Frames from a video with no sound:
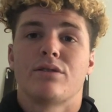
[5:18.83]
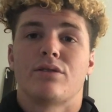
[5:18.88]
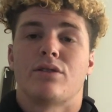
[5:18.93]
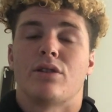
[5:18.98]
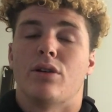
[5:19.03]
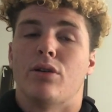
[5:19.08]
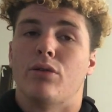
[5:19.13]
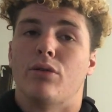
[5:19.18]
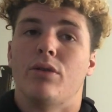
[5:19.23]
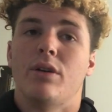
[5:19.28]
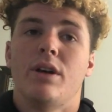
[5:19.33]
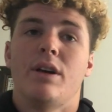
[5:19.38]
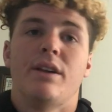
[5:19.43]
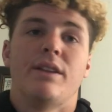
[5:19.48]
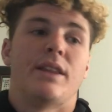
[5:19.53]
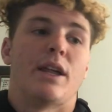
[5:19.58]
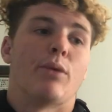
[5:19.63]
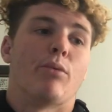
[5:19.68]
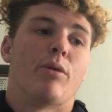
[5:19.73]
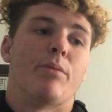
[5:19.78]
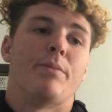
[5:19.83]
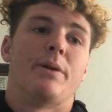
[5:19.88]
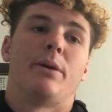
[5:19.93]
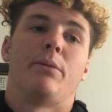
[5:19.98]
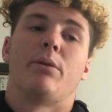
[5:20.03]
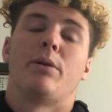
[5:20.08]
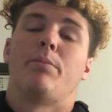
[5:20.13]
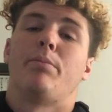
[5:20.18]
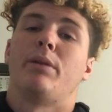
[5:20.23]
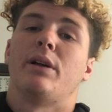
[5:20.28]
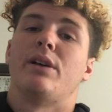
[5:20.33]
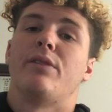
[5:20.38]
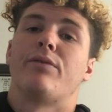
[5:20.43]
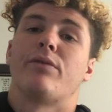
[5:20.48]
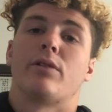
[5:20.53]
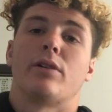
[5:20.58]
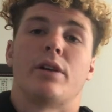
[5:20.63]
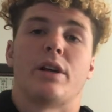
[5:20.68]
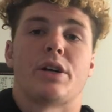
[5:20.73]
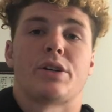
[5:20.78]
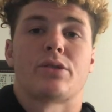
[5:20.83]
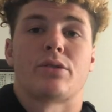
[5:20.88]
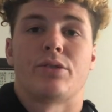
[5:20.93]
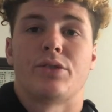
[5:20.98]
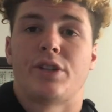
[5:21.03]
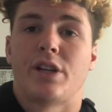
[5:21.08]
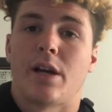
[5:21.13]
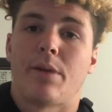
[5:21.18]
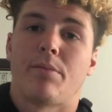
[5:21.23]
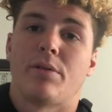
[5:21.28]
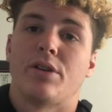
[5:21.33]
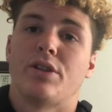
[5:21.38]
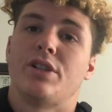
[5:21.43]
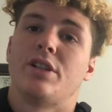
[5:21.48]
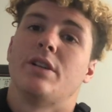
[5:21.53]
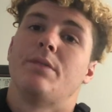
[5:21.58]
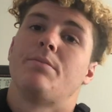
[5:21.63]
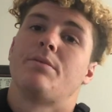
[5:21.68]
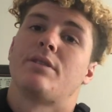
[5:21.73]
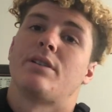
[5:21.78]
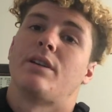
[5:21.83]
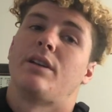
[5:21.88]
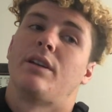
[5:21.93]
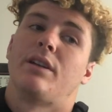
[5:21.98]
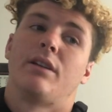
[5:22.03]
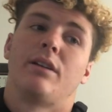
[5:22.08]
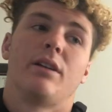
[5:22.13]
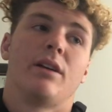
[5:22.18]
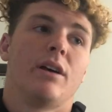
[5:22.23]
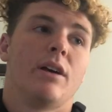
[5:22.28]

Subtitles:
So they won't be able to play for national championships and